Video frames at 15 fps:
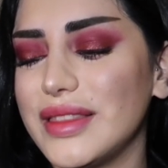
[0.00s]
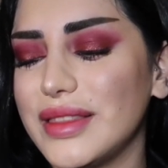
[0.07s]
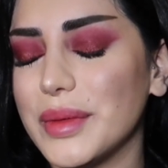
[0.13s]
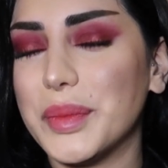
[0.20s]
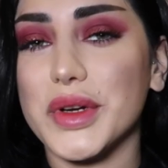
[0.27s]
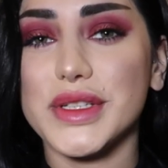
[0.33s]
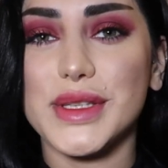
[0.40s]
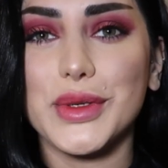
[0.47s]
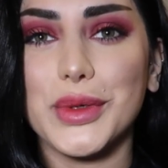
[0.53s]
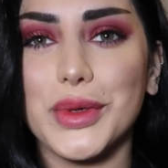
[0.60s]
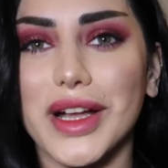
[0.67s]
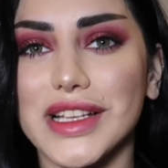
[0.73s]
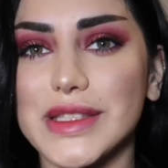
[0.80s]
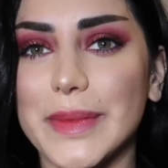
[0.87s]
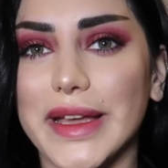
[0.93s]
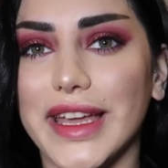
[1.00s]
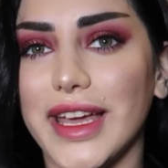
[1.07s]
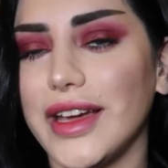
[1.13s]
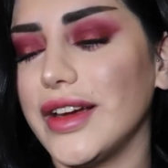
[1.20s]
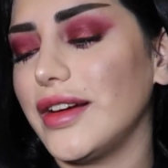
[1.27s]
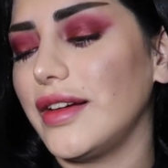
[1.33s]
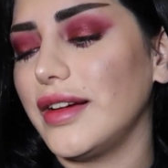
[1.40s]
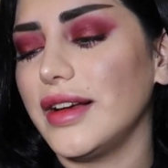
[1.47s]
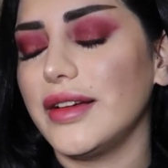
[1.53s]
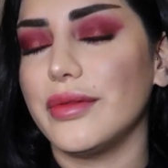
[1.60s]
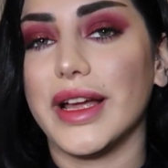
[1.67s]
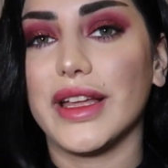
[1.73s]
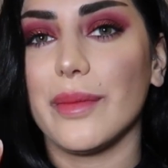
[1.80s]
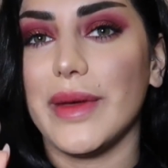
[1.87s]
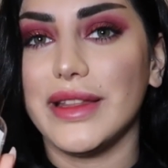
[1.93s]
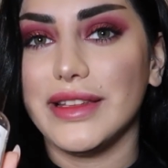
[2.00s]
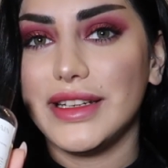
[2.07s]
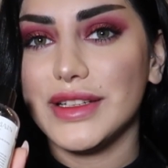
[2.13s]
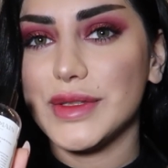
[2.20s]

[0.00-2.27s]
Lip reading: The person who cuts my hair recommended